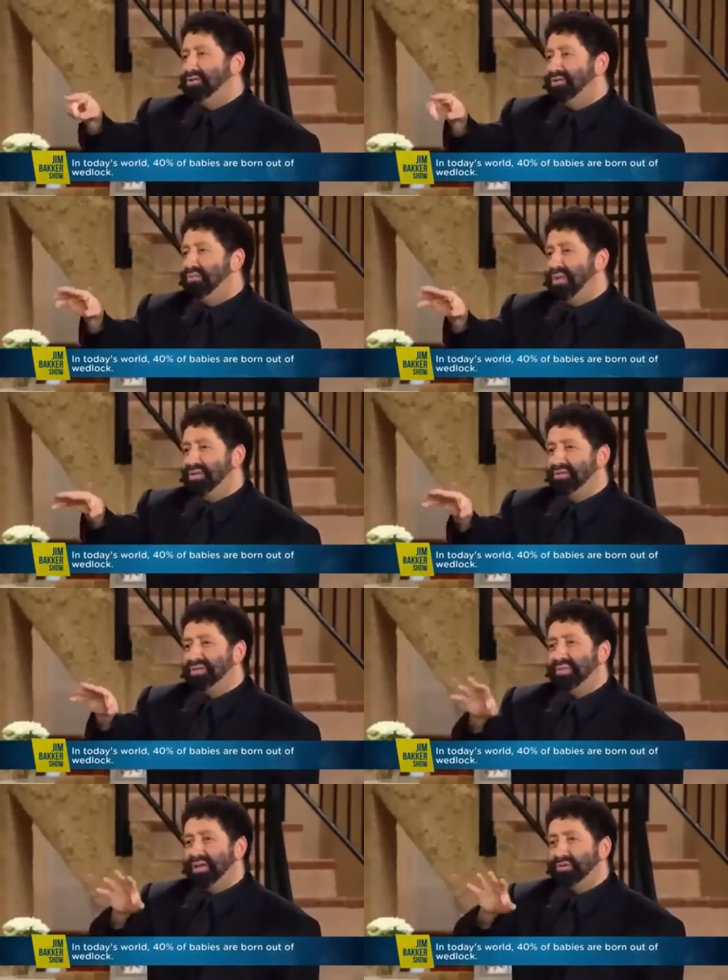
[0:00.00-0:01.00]
the
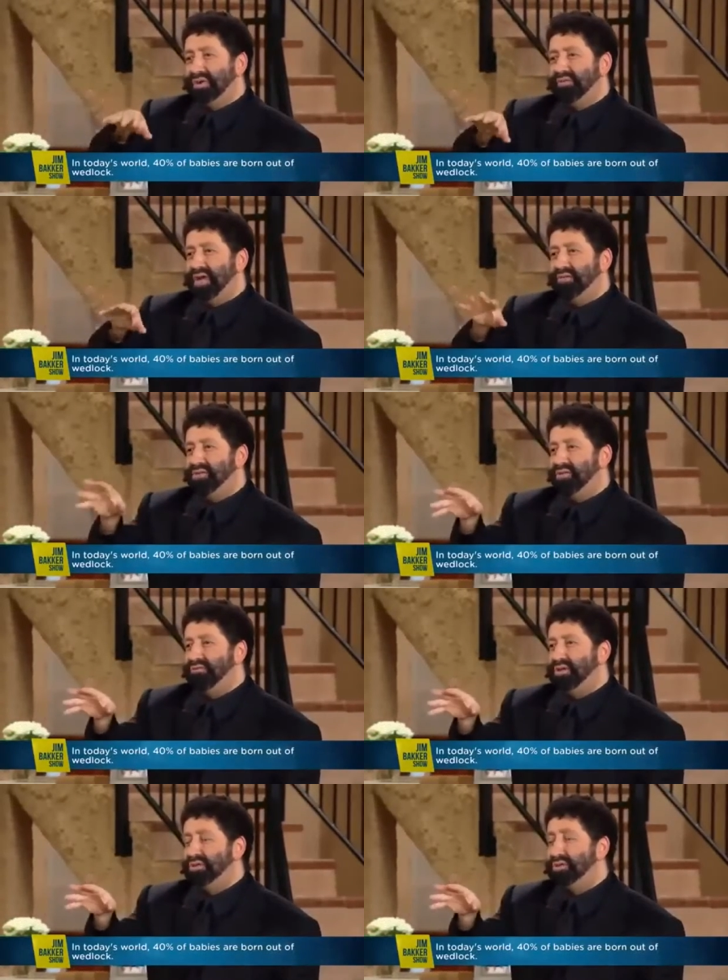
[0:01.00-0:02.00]
mothers about 25 to
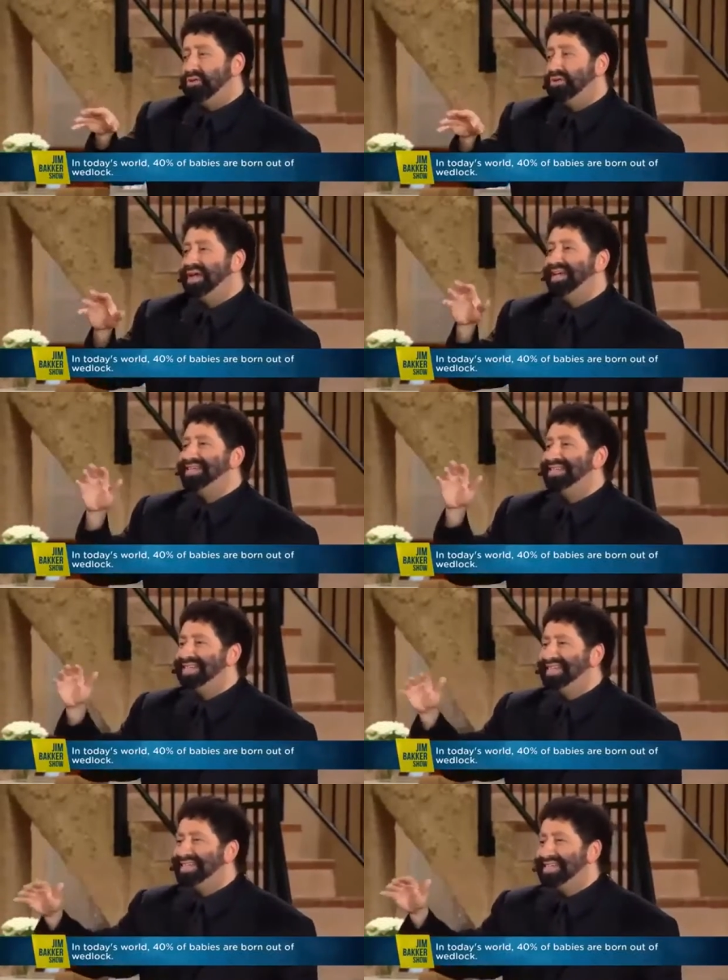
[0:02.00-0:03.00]
31 years old,
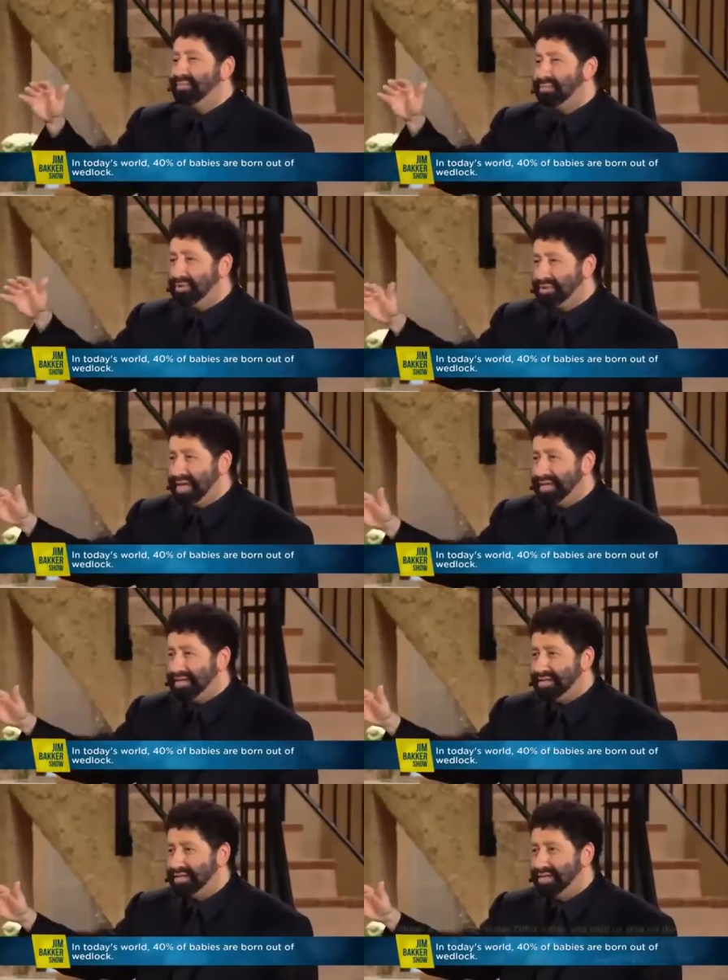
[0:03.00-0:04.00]

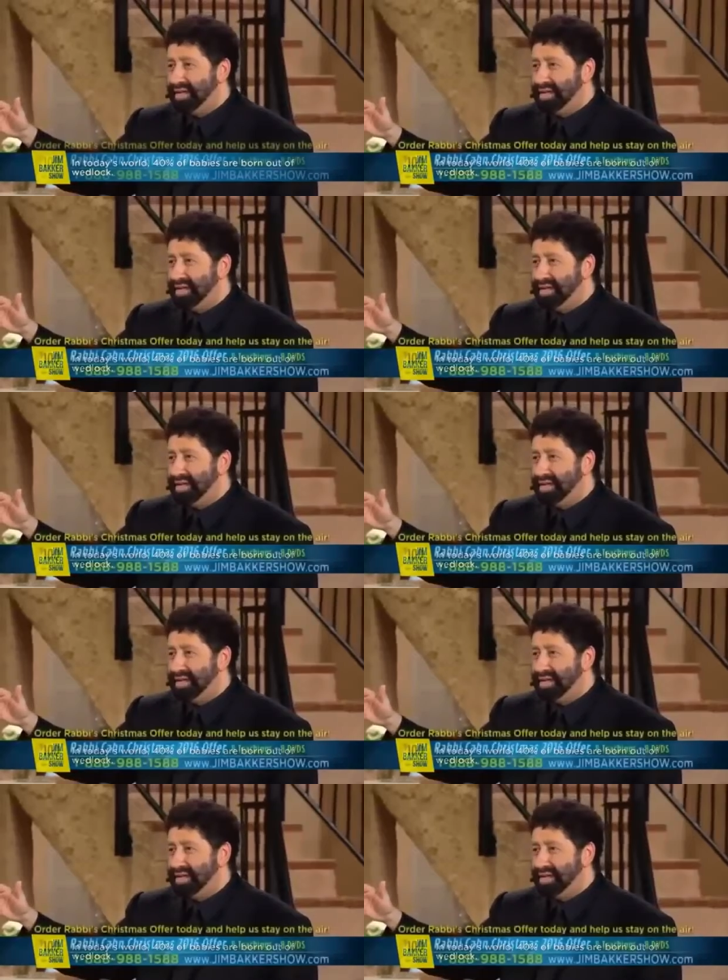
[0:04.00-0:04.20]
60%.